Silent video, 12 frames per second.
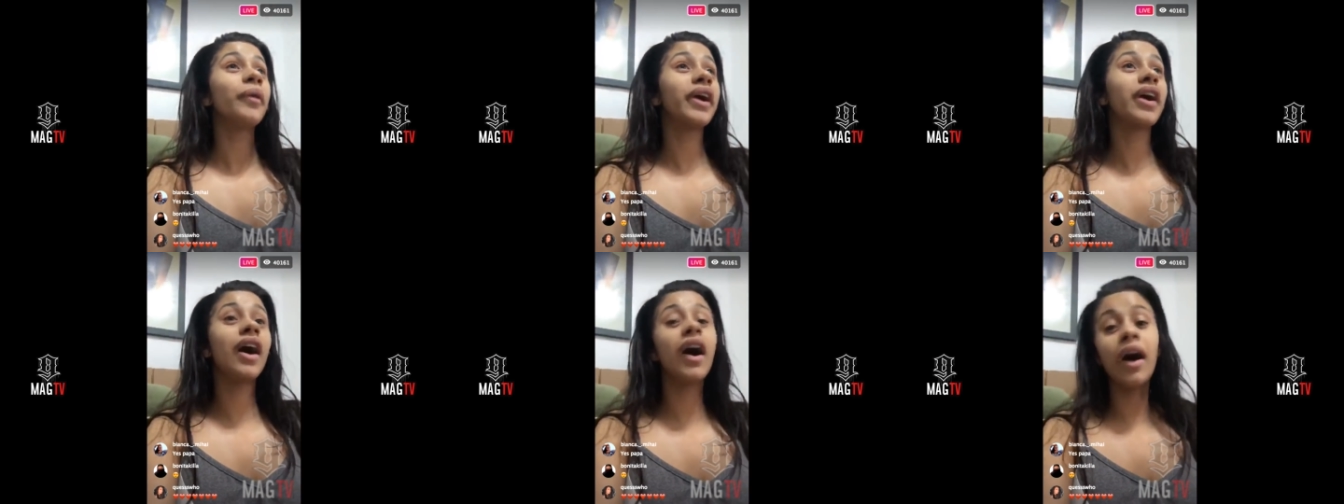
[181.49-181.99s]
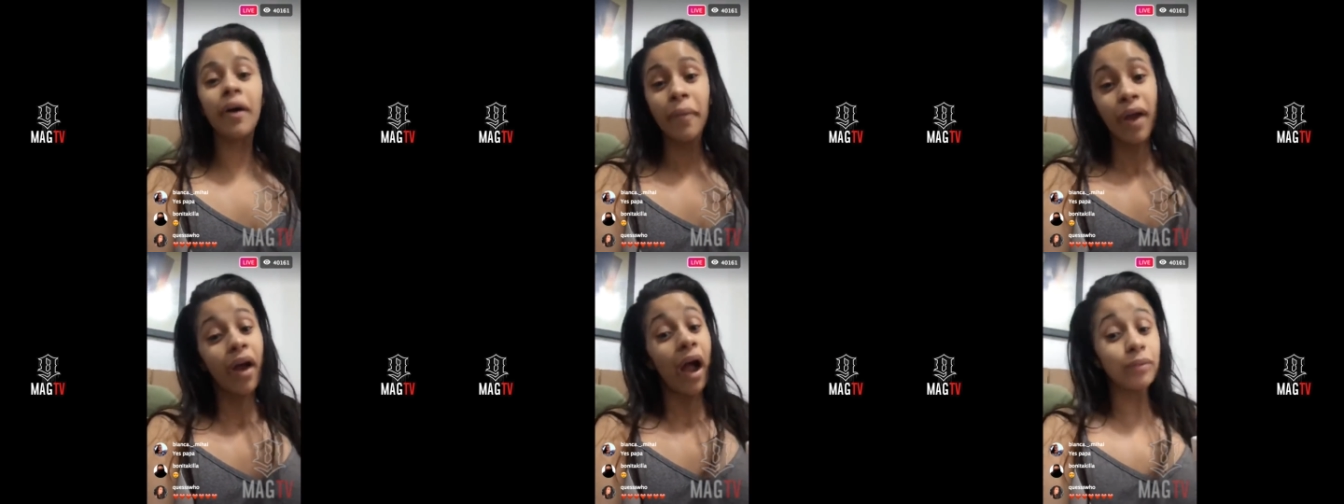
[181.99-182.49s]
Wake
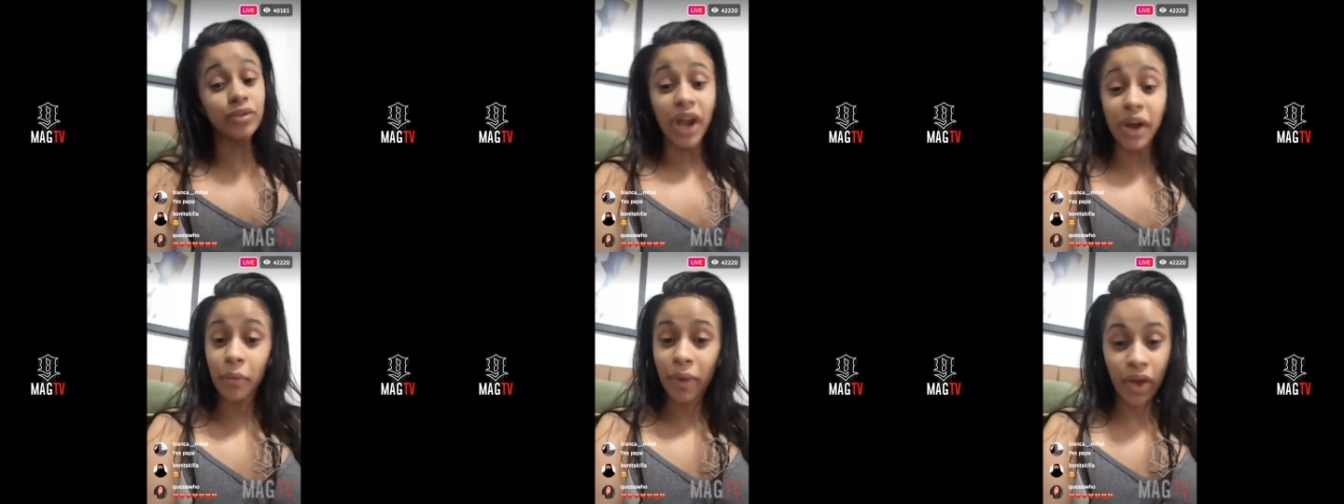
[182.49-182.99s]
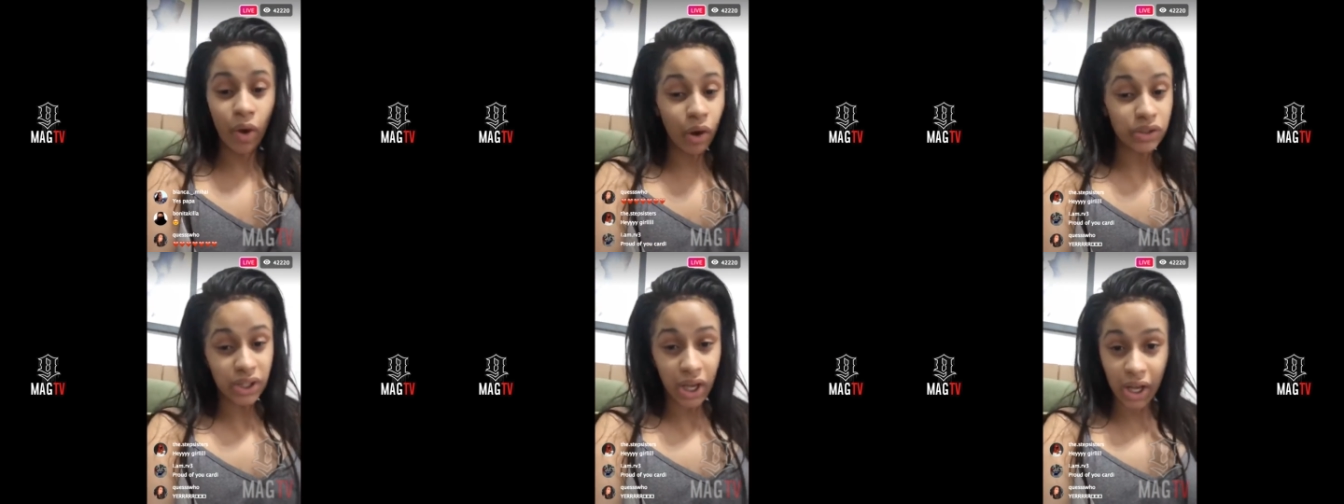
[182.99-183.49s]
up. I'm trying to wake
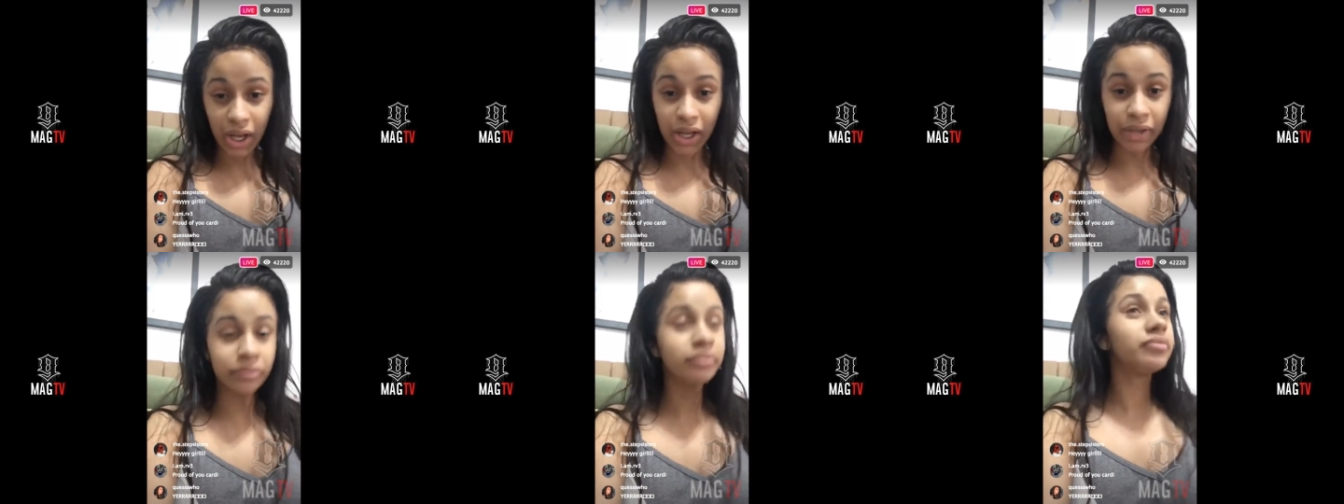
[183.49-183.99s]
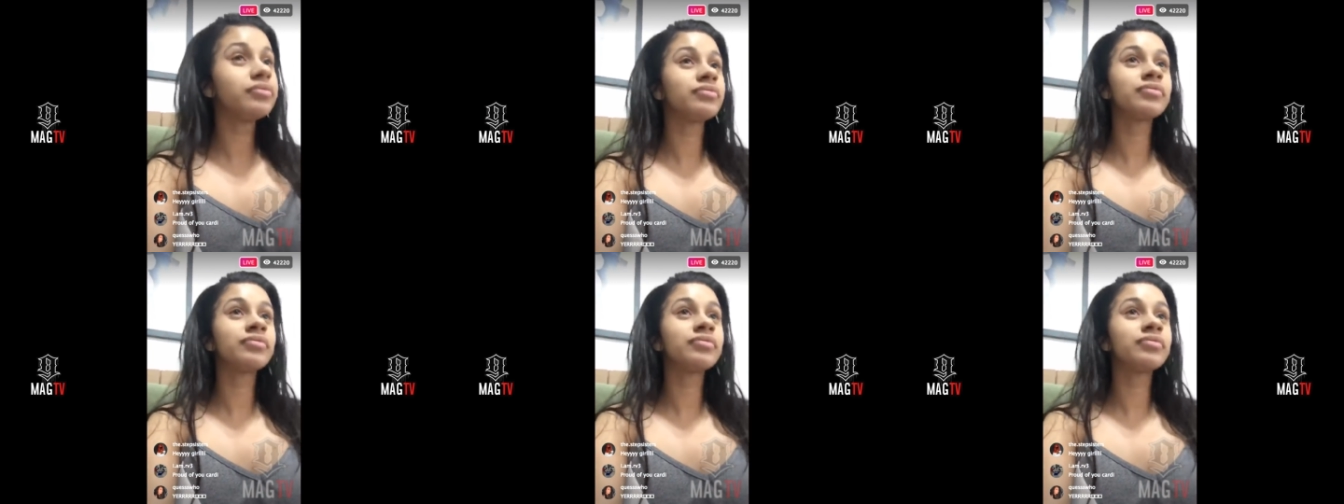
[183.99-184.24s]
coach up.